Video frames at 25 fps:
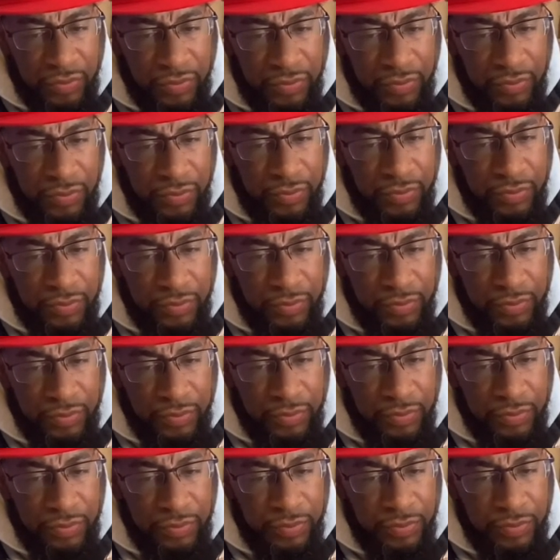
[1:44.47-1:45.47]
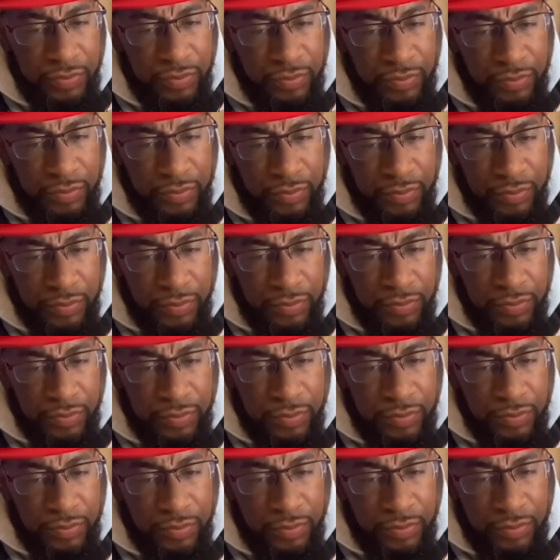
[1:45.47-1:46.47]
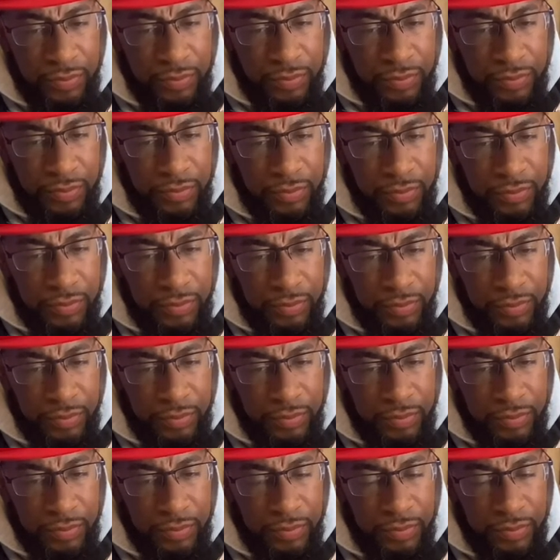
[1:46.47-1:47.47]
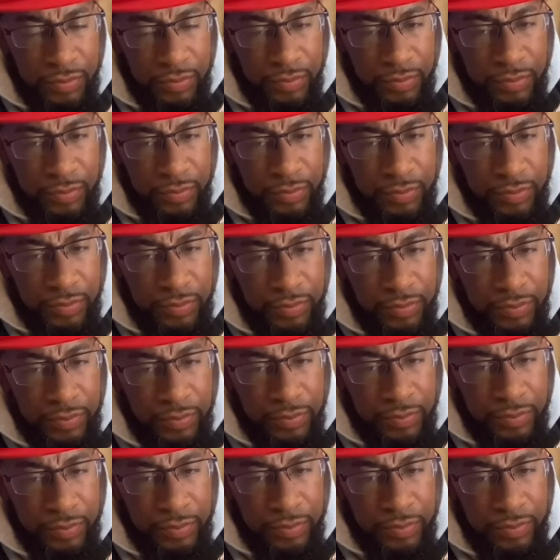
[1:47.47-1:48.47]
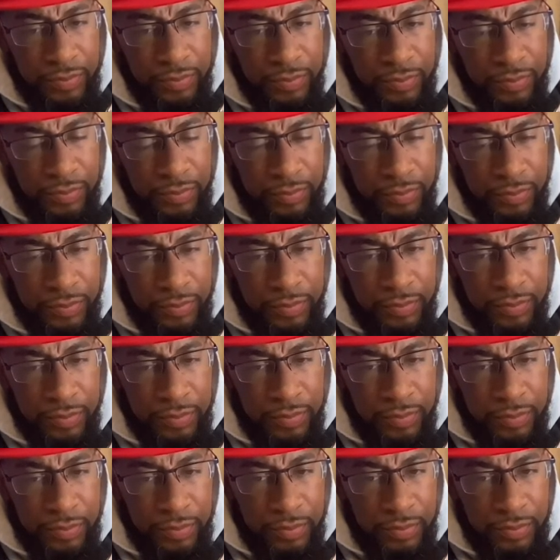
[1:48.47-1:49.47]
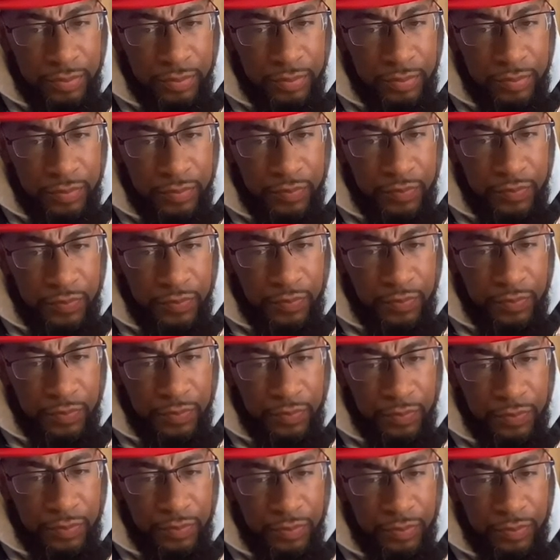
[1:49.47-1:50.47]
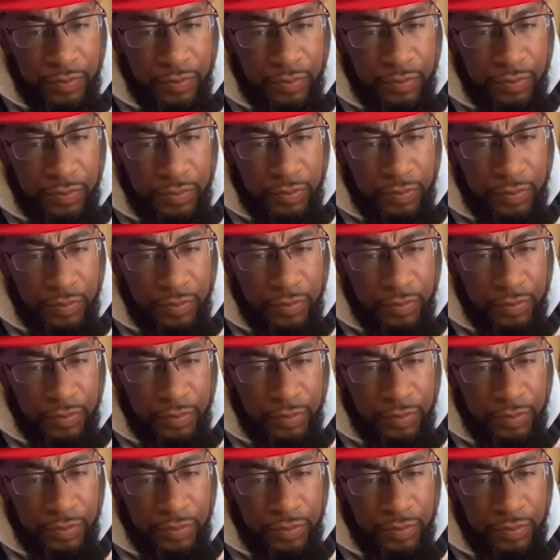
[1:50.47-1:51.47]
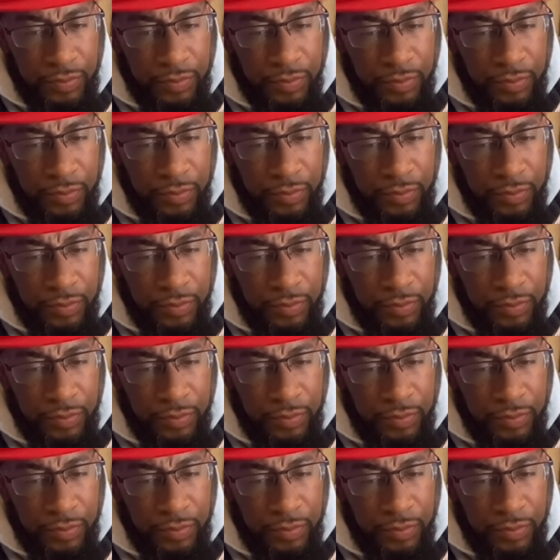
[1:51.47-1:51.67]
No one is speaking in this clip.